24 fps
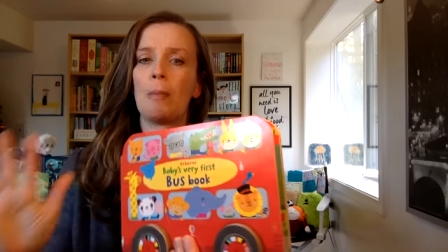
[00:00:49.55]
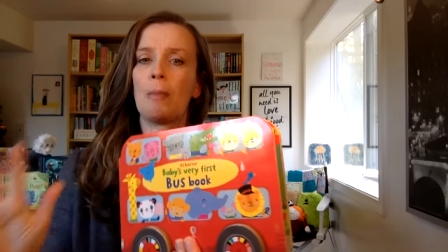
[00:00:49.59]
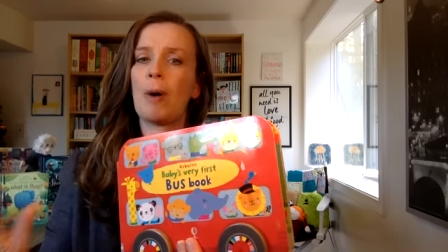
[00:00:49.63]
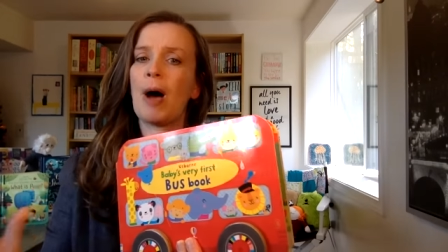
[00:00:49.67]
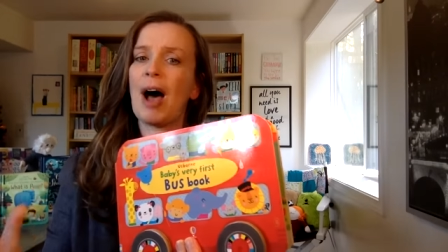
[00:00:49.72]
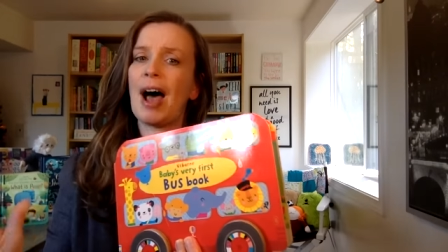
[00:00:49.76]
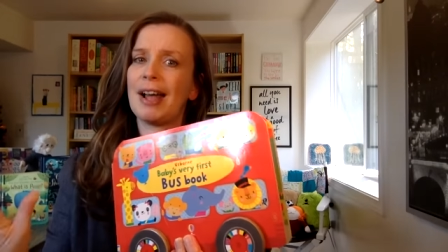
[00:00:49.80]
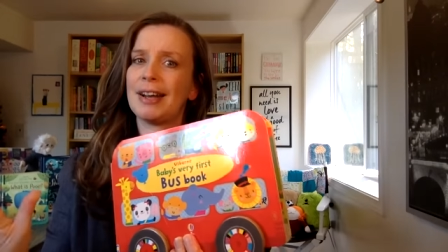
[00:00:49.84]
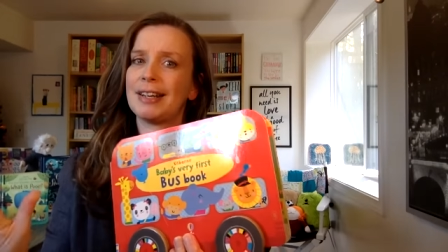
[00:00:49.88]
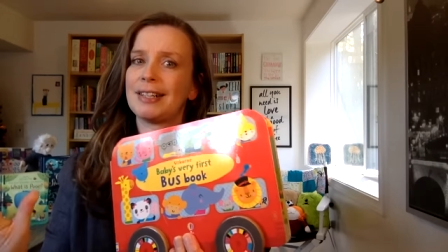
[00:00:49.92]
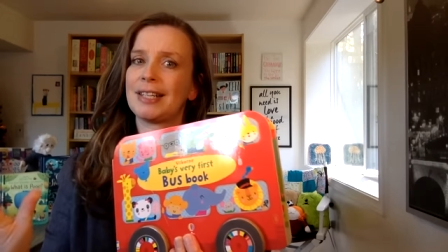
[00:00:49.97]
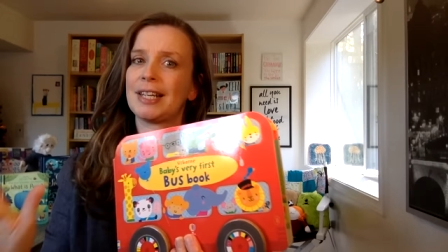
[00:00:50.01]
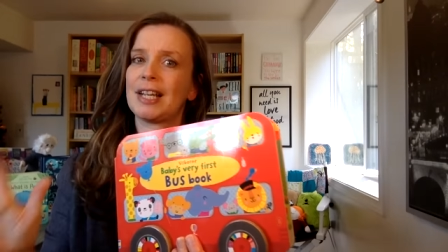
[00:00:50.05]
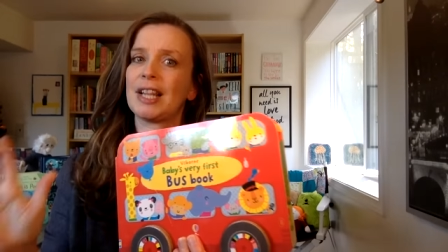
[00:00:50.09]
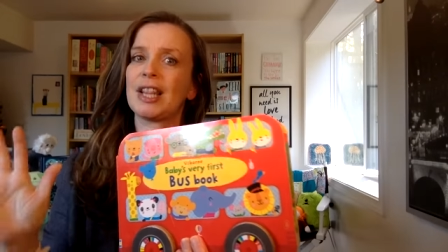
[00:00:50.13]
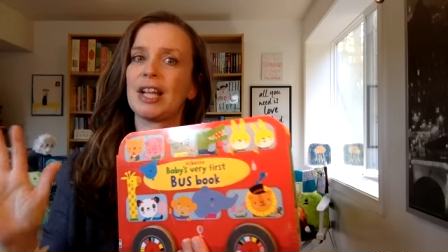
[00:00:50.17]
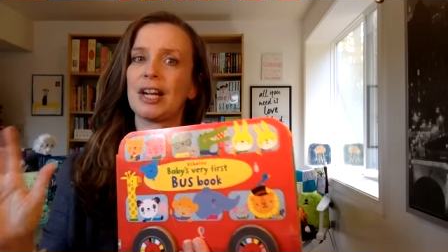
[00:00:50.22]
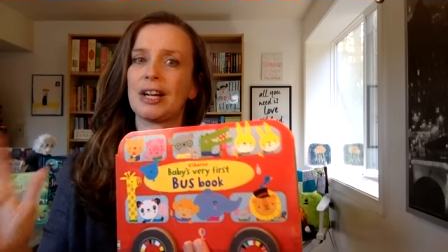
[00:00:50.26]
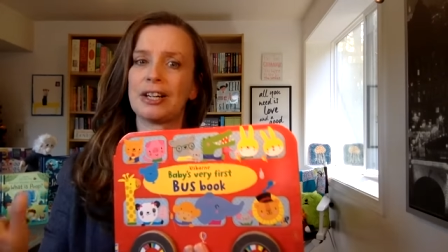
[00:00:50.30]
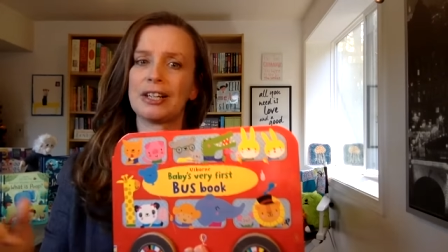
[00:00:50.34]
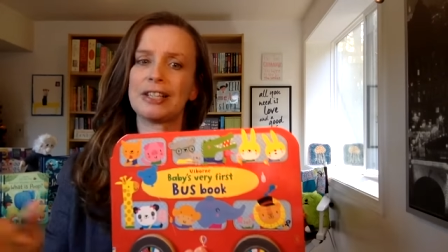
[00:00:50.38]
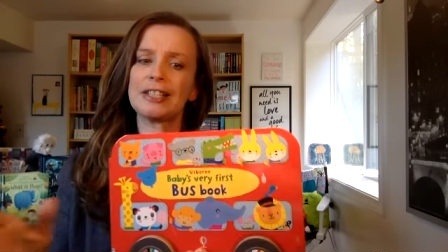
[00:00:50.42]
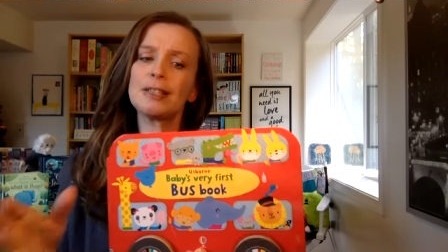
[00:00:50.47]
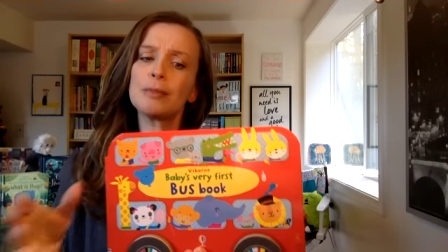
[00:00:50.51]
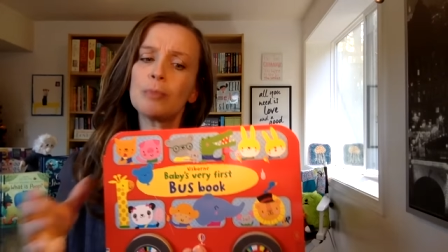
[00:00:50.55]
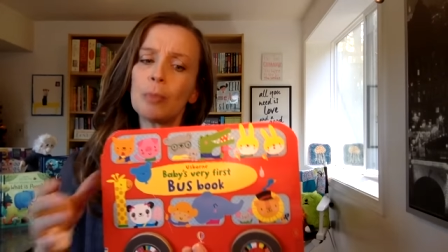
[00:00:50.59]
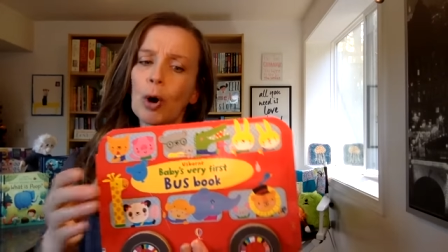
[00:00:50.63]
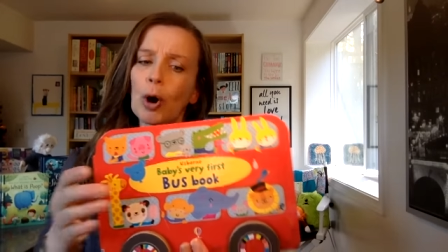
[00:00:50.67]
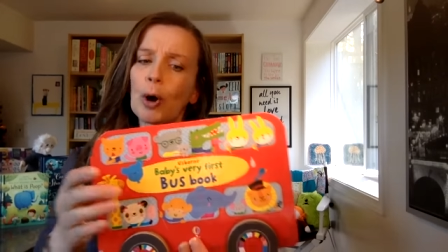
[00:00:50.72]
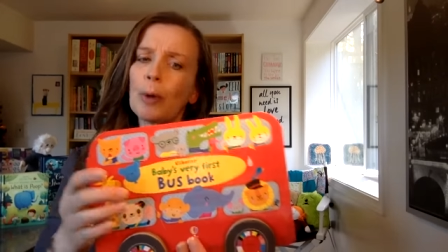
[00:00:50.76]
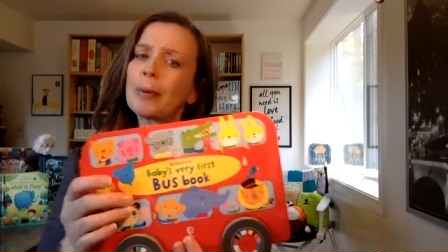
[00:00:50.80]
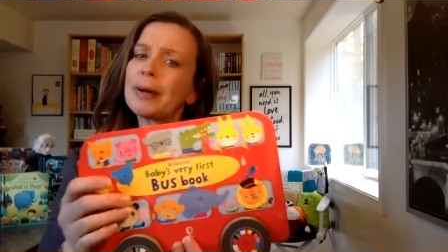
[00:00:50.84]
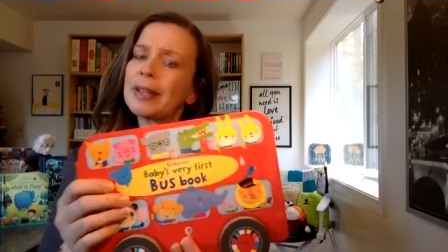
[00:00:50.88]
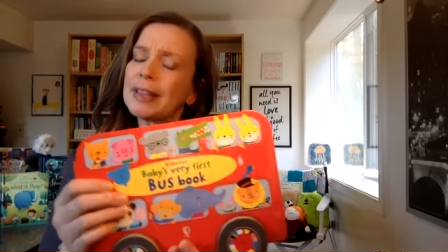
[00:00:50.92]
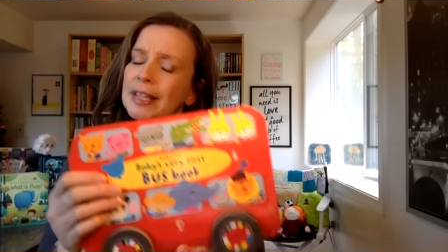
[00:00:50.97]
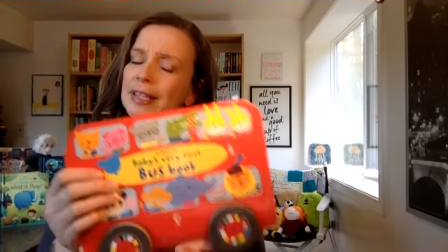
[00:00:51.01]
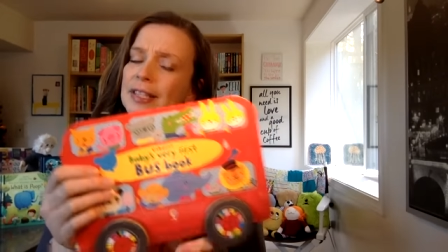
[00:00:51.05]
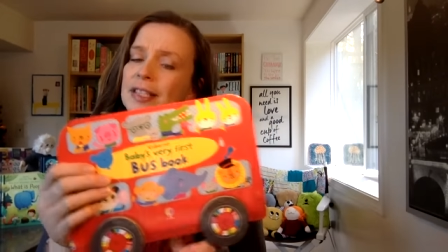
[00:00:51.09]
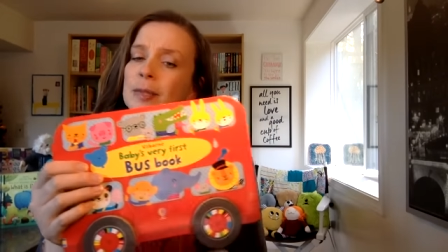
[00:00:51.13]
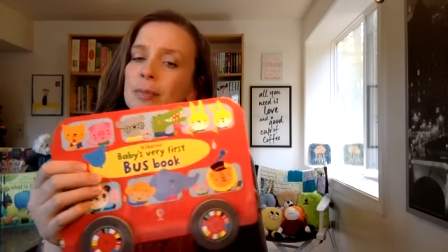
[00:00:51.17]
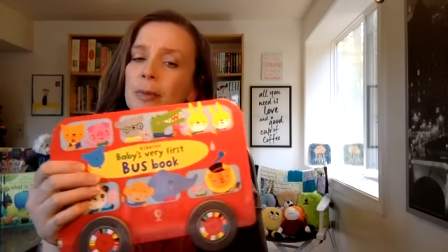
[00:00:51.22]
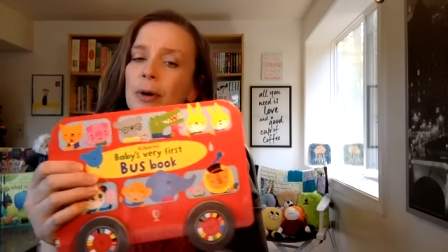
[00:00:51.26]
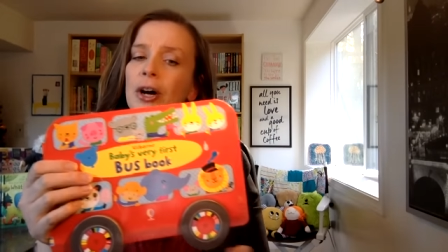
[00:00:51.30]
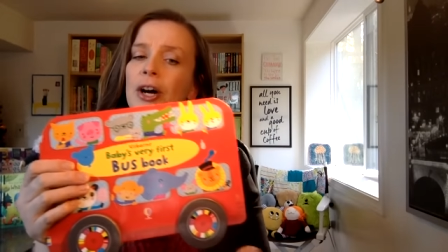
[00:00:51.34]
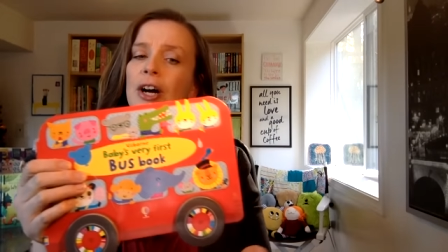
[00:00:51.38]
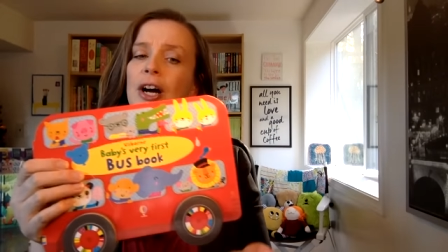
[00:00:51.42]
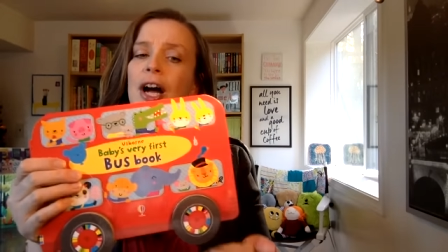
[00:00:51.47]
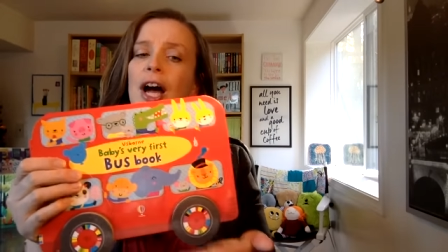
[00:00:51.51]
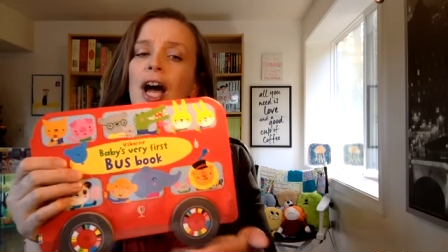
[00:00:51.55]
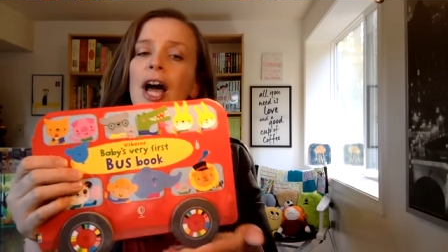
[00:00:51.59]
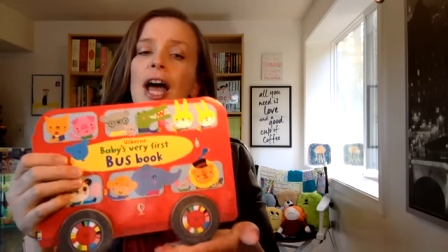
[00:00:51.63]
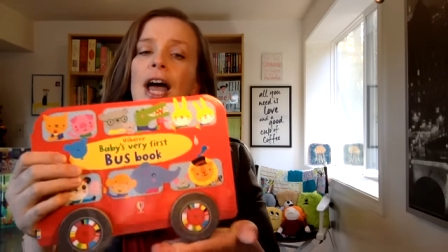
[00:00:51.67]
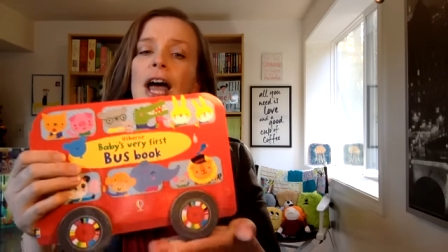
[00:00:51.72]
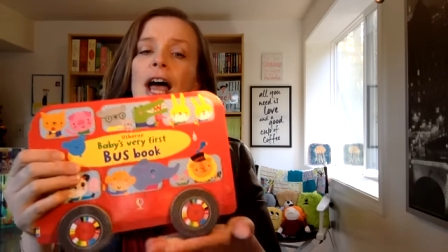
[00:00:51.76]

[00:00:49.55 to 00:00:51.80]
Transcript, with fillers: But there is more with this book.